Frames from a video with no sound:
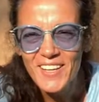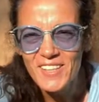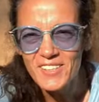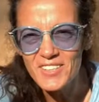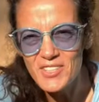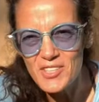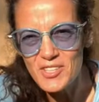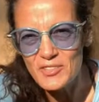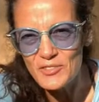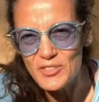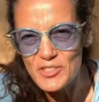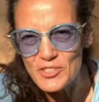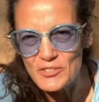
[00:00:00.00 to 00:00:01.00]
This is the
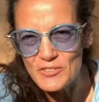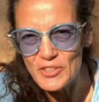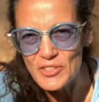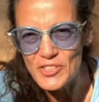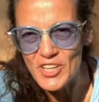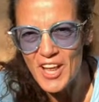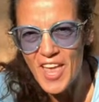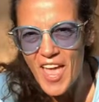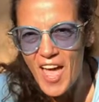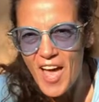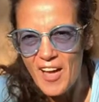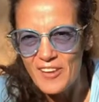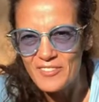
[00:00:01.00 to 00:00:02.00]
original version I have.